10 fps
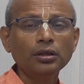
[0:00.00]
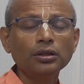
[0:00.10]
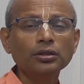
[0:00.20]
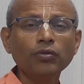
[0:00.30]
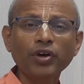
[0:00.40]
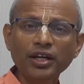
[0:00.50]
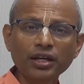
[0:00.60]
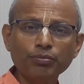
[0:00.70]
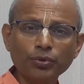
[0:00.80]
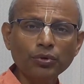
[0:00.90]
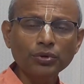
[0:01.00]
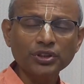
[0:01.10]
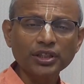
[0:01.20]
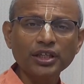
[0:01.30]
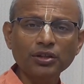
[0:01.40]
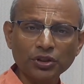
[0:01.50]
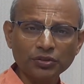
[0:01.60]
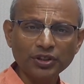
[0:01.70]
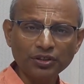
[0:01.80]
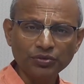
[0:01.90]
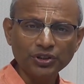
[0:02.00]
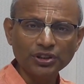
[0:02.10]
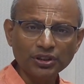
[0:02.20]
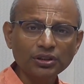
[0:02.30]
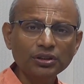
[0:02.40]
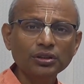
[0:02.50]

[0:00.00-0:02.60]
So when he approached, the king was very busy.